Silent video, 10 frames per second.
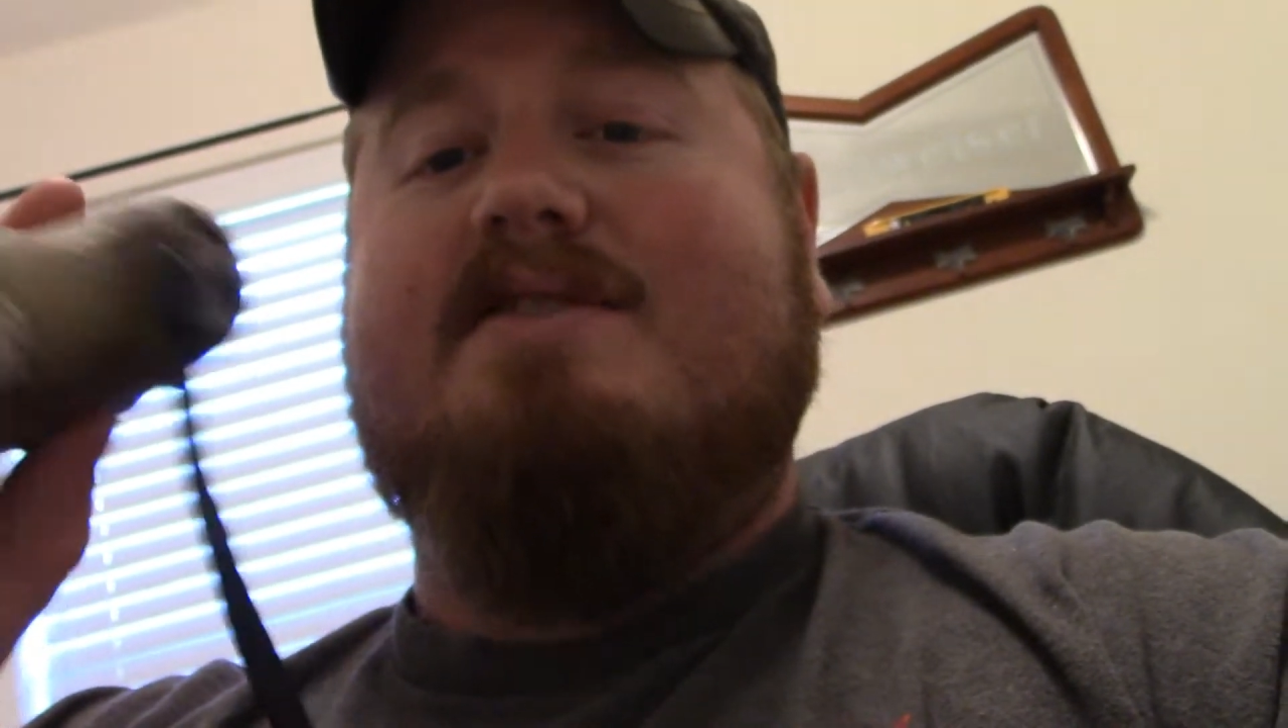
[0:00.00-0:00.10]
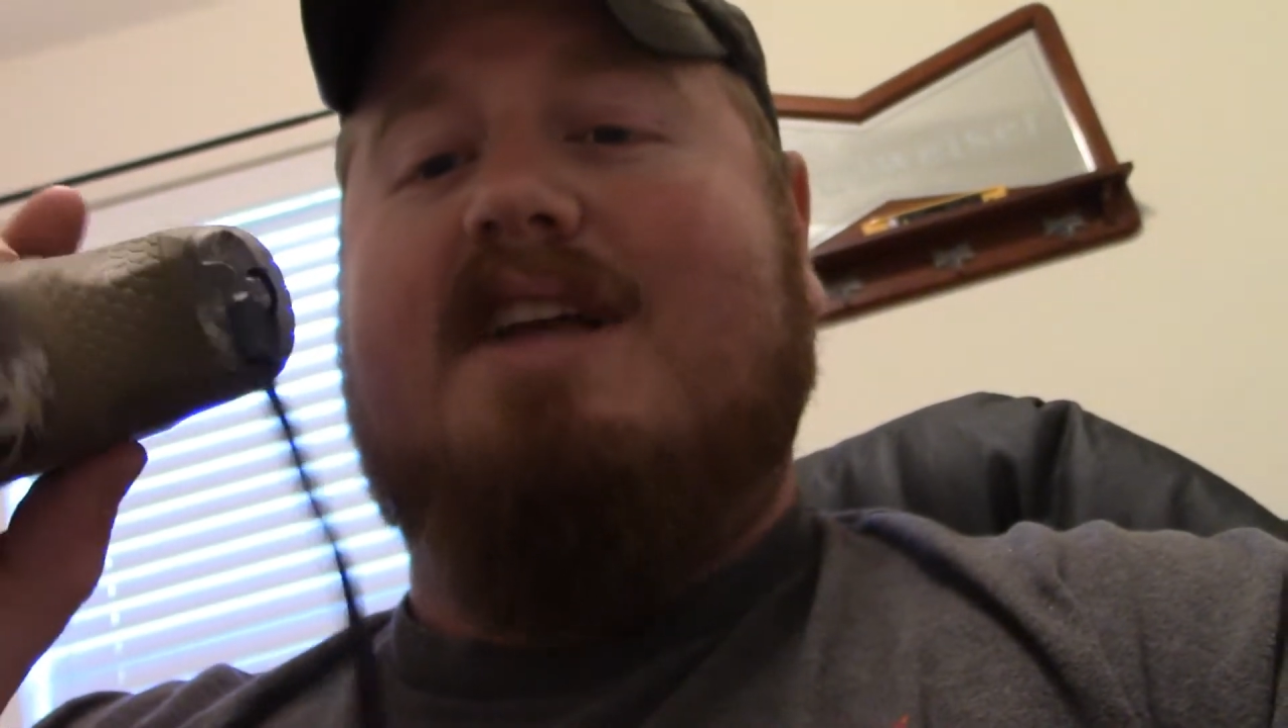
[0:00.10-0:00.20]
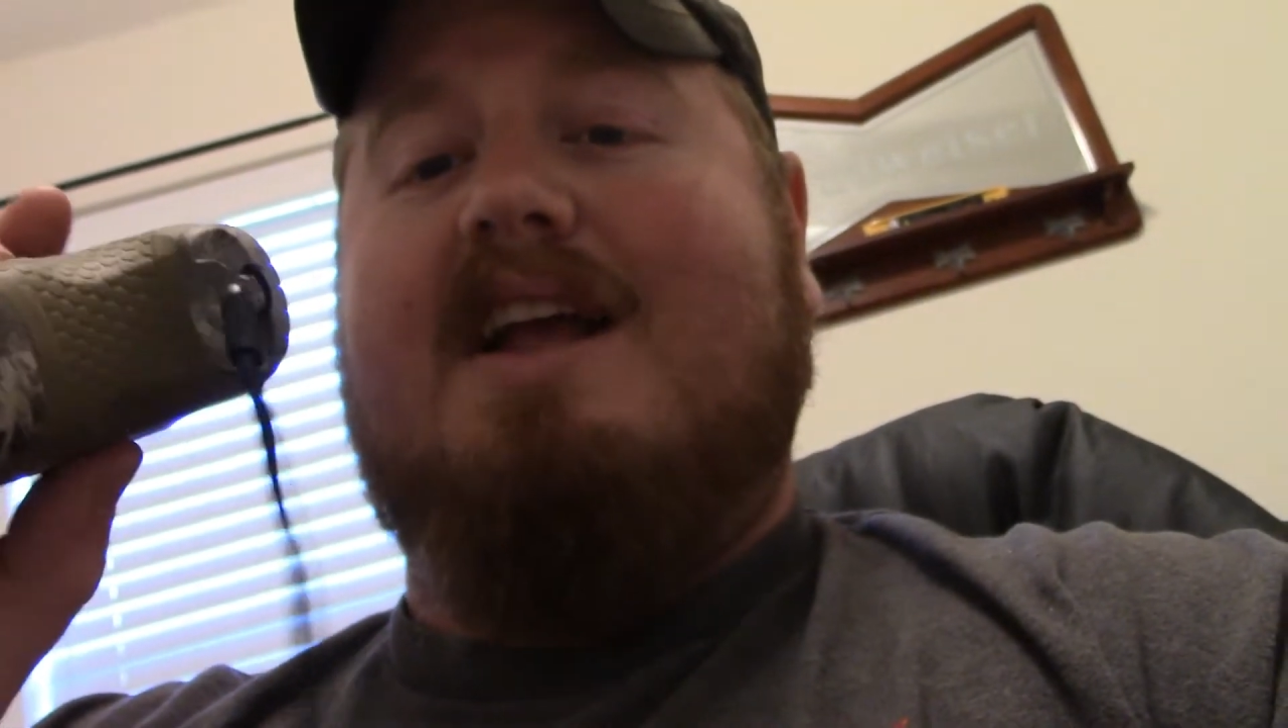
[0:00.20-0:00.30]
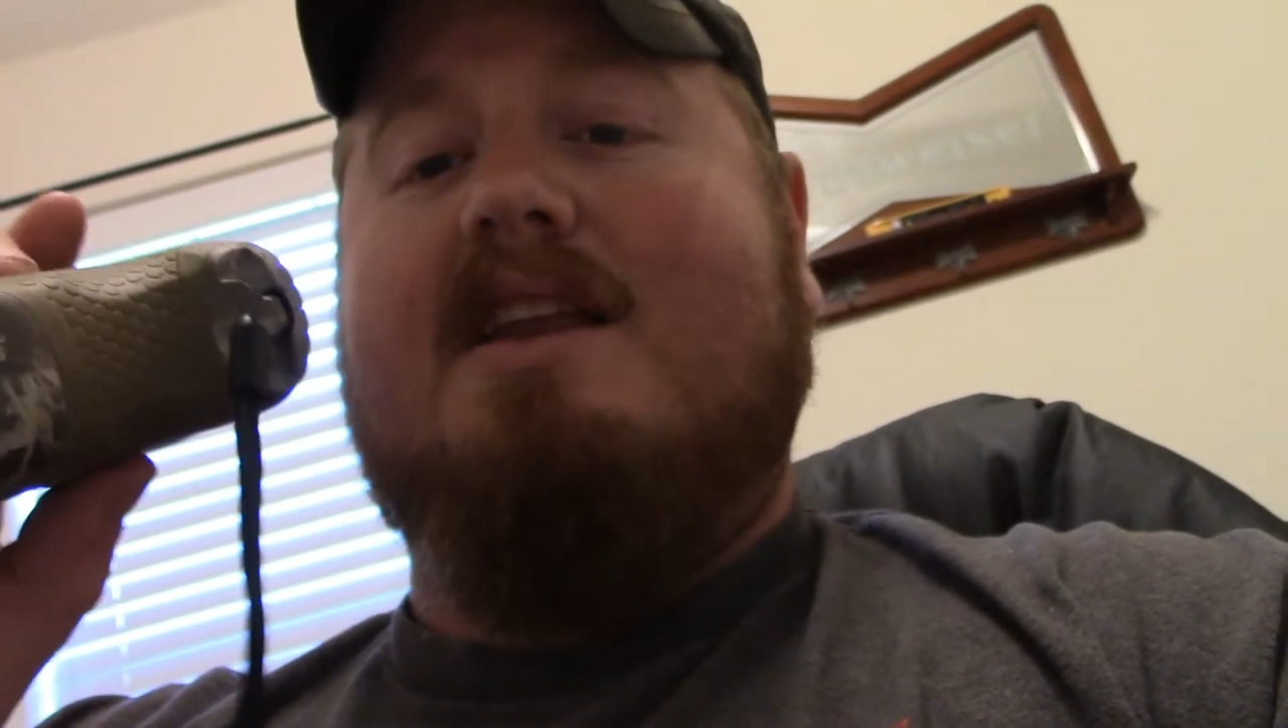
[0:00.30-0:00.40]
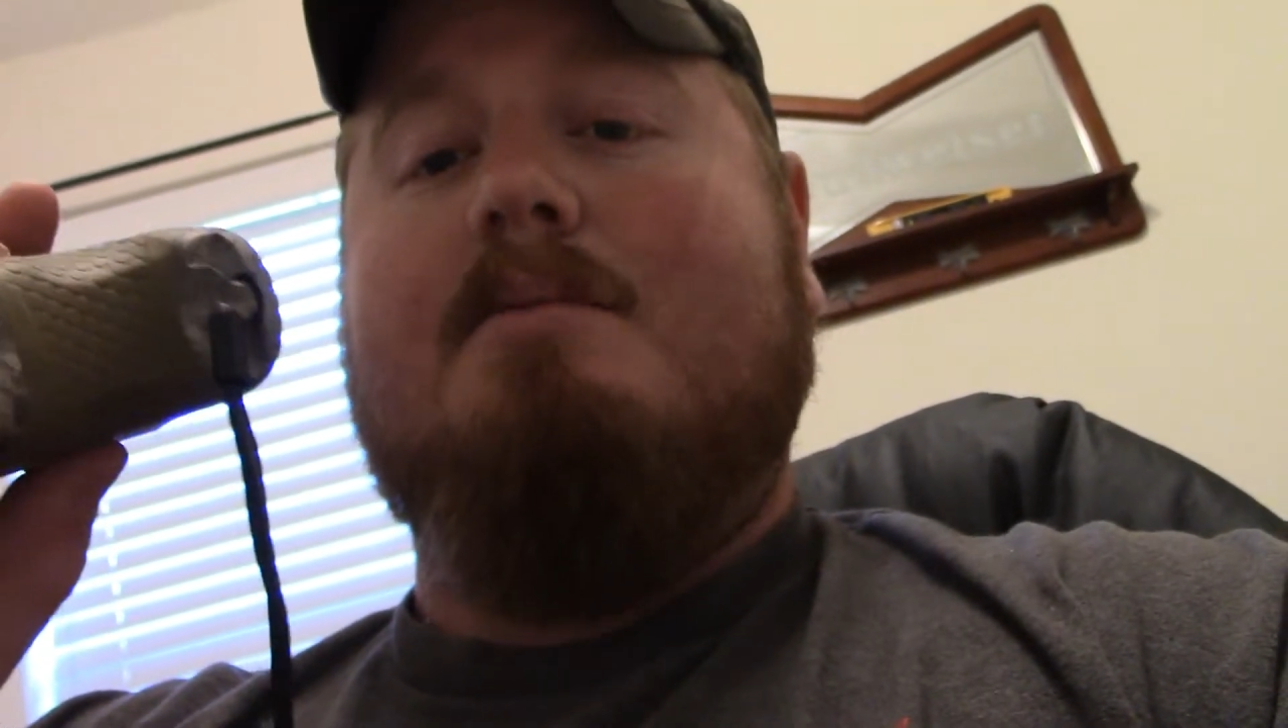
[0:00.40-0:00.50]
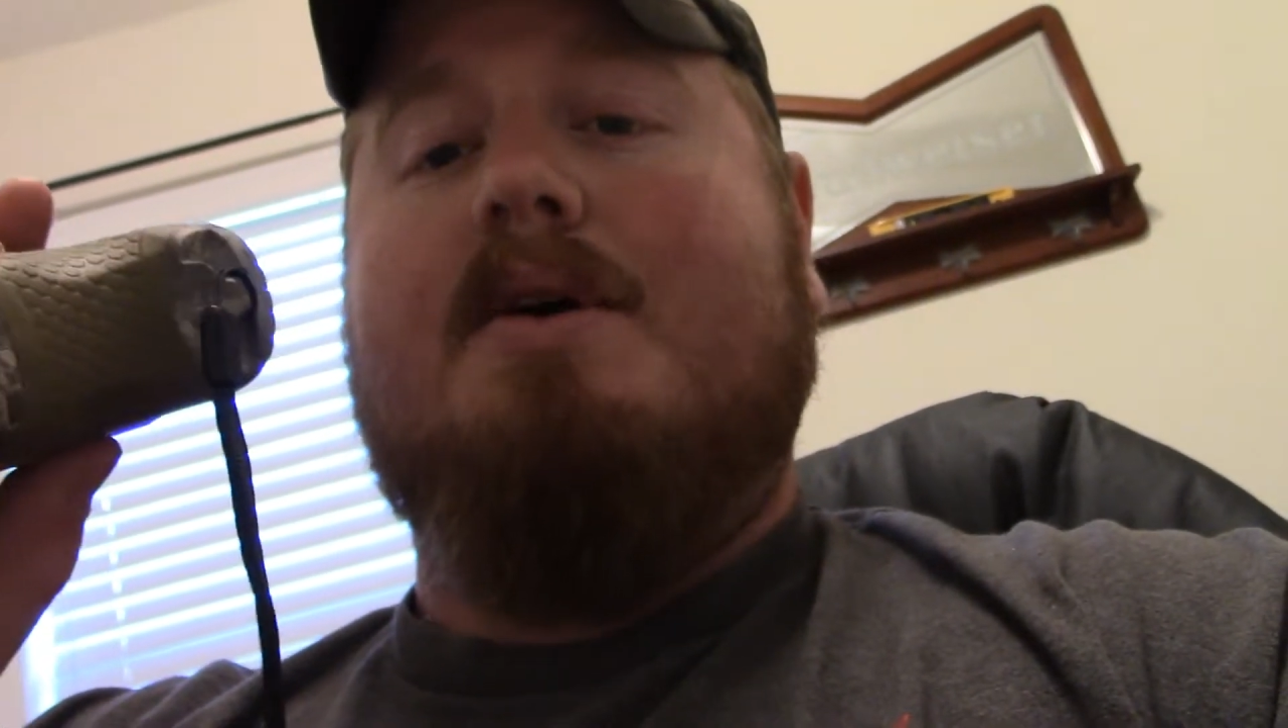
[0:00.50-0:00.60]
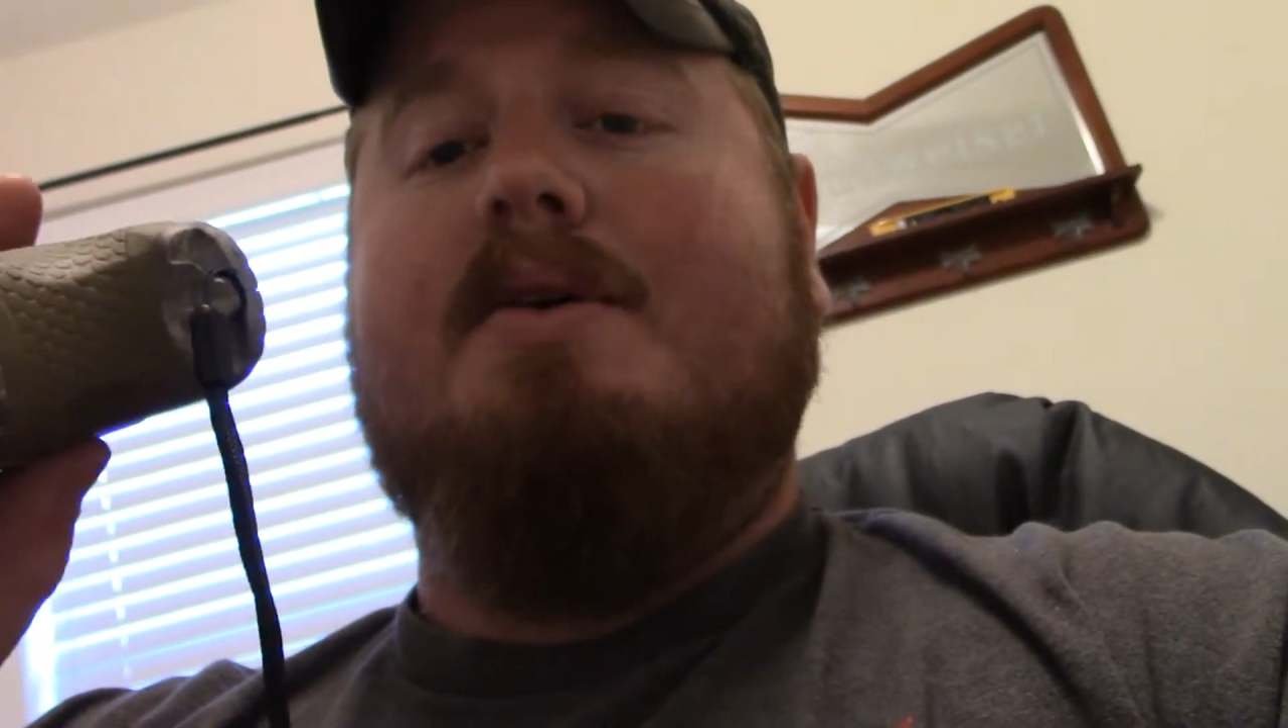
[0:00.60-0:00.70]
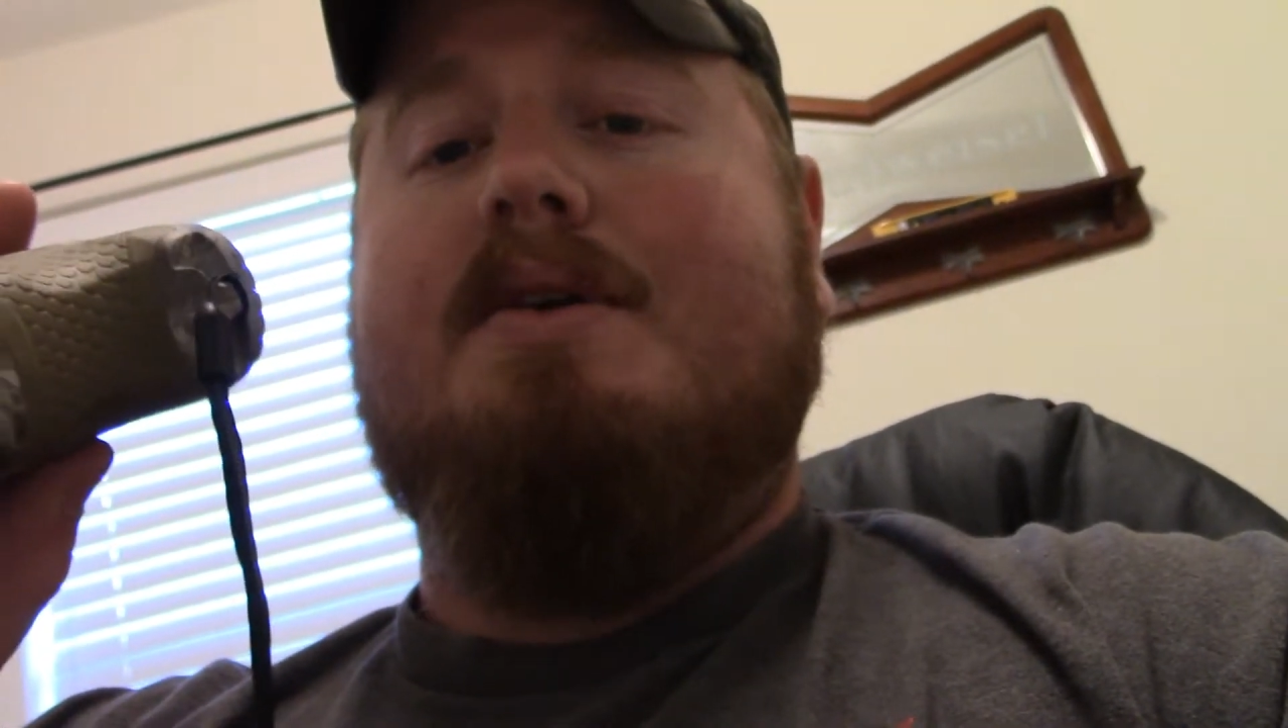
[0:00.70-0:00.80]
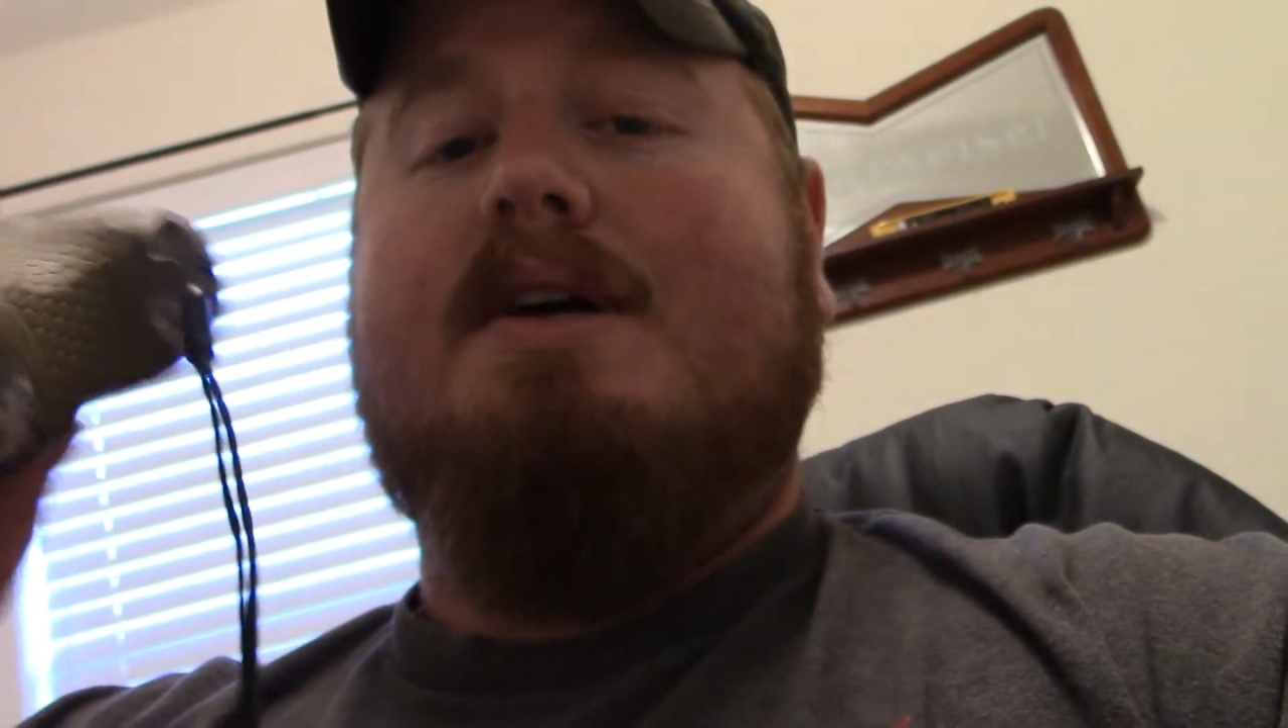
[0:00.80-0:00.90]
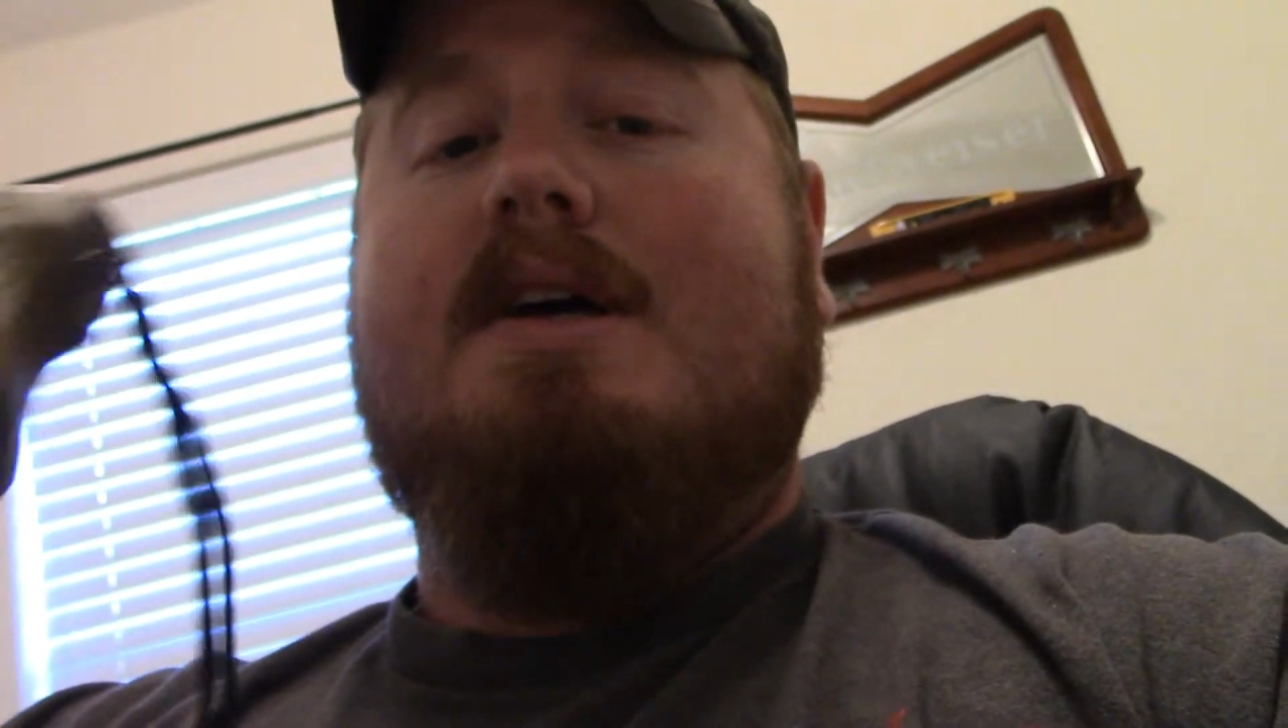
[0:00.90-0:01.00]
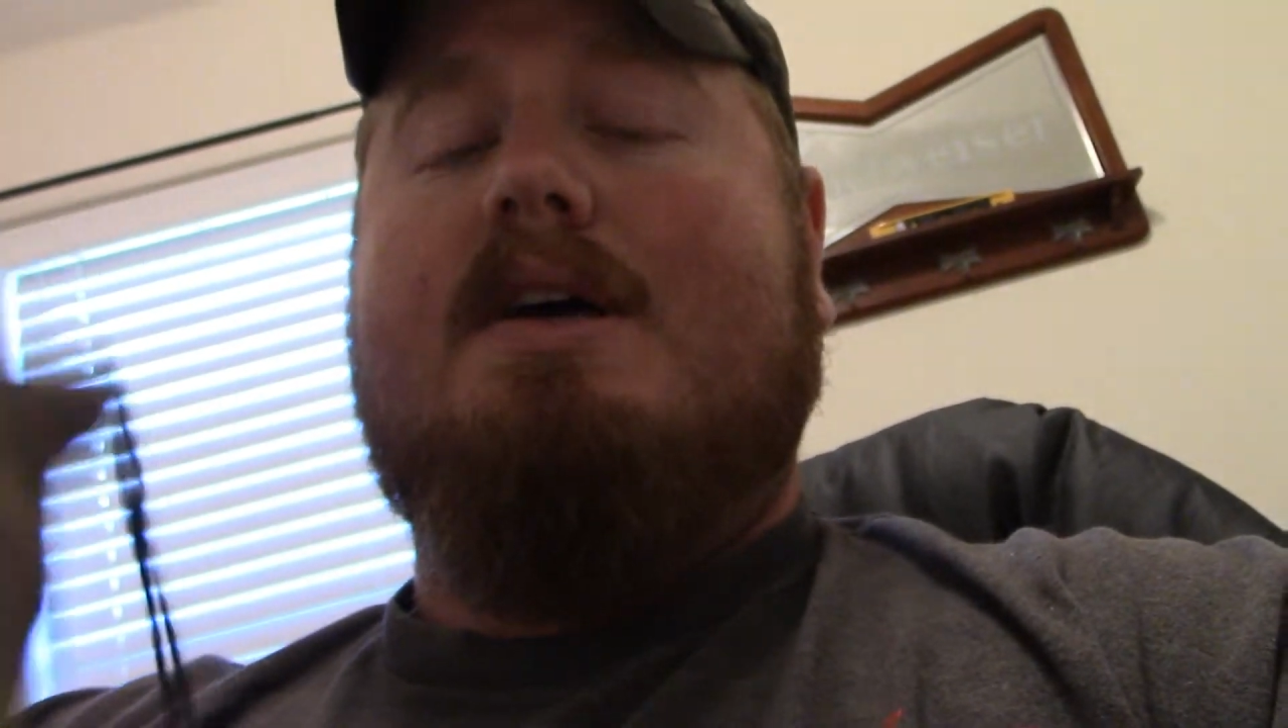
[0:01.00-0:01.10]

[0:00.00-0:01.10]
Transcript: scanning mode